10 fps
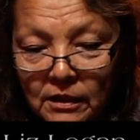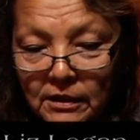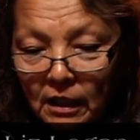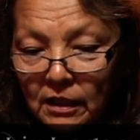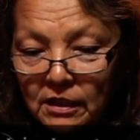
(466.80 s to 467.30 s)

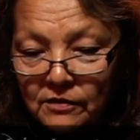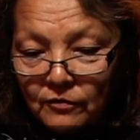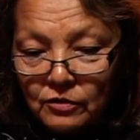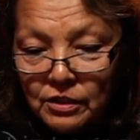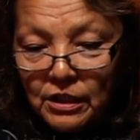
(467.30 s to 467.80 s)
Duncan's
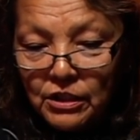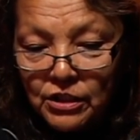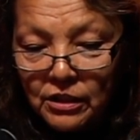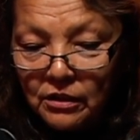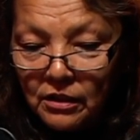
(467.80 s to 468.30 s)
First
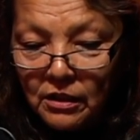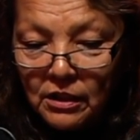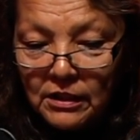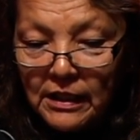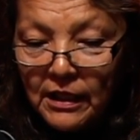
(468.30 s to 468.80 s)
Nation,
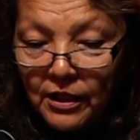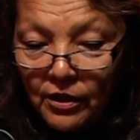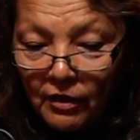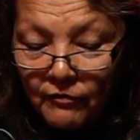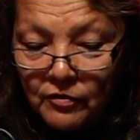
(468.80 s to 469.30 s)

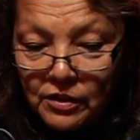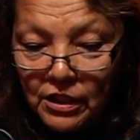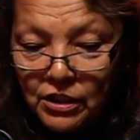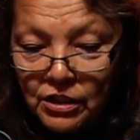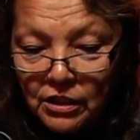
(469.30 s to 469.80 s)
Denethaw First
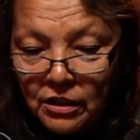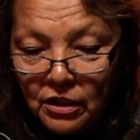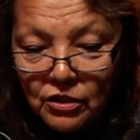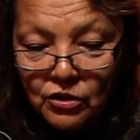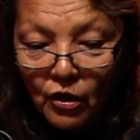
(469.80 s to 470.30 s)
Nation,
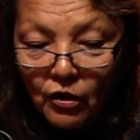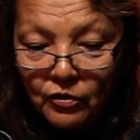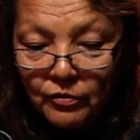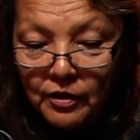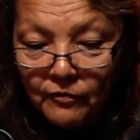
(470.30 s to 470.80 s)
Tall
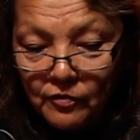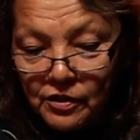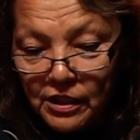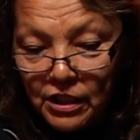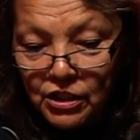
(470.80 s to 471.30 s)
Cree
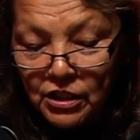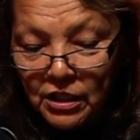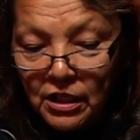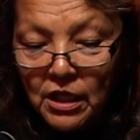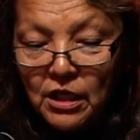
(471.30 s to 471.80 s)
First
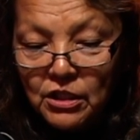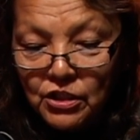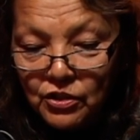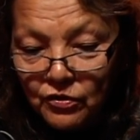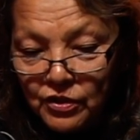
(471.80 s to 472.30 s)
Nation,
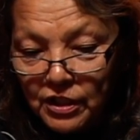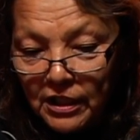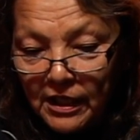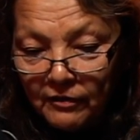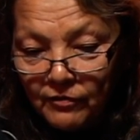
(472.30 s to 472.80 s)
Sturgeon
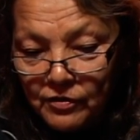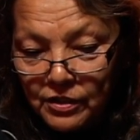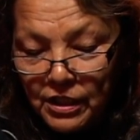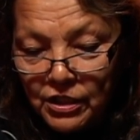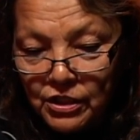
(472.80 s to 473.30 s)
Lake First
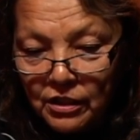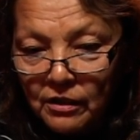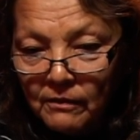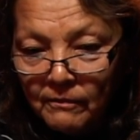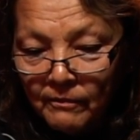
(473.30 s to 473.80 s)
Nation.
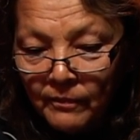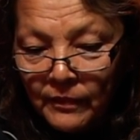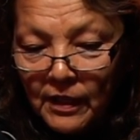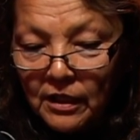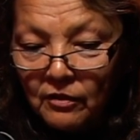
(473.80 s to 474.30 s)

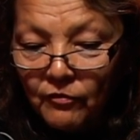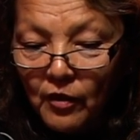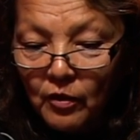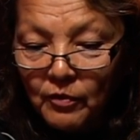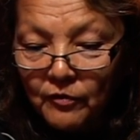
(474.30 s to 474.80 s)
And the
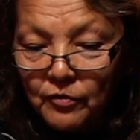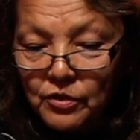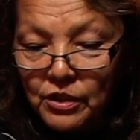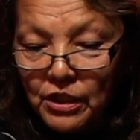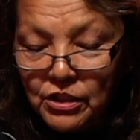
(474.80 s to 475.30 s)
following
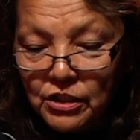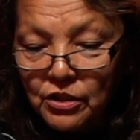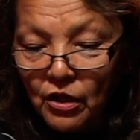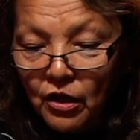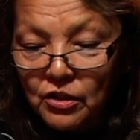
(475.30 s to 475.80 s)
First Nations
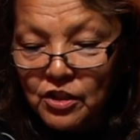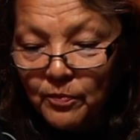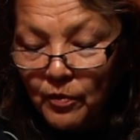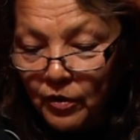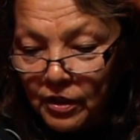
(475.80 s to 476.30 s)
are in
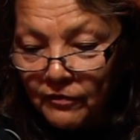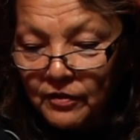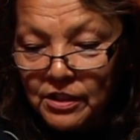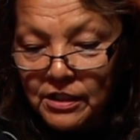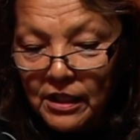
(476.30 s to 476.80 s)
support of
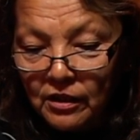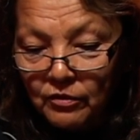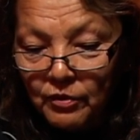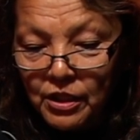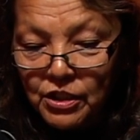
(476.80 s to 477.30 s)
this
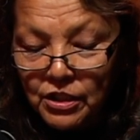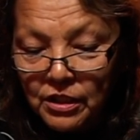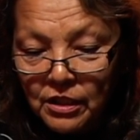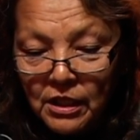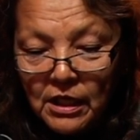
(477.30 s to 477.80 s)

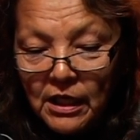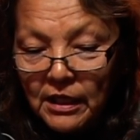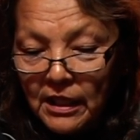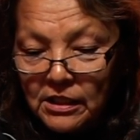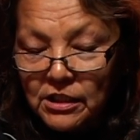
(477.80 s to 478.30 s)
declaration,
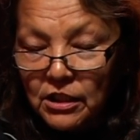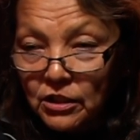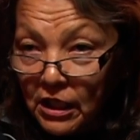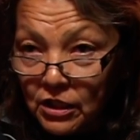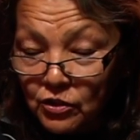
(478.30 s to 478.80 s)
and that's the
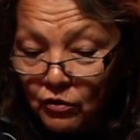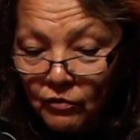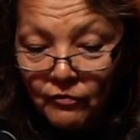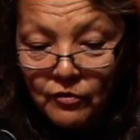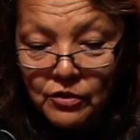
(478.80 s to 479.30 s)

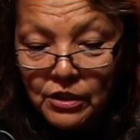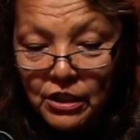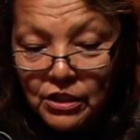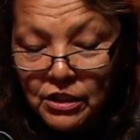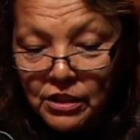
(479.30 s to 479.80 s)
Decho First
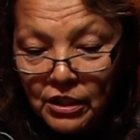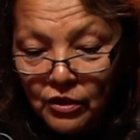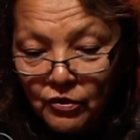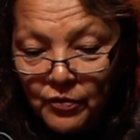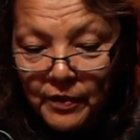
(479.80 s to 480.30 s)
Nations in the
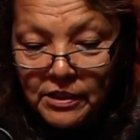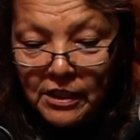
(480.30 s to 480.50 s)
Northwest